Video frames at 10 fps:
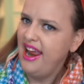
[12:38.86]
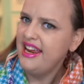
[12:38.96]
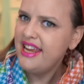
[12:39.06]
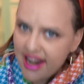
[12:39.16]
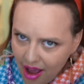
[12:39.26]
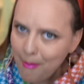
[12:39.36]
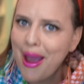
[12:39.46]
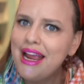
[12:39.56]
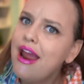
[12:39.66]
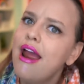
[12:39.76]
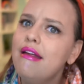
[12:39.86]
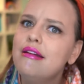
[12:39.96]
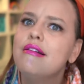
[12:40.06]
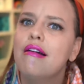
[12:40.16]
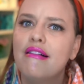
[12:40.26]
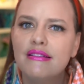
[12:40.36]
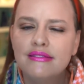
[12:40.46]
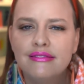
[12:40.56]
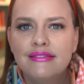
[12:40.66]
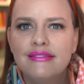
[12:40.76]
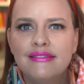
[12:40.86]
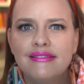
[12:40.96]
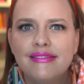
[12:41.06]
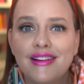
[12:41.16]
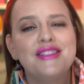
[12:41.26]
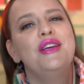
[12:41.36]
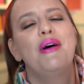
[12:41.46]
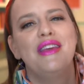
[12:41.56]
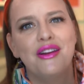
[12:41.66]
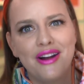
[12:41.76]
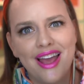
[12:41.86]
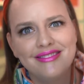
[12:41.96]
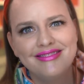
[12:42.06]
get on my calendar. I'll see you on the internet.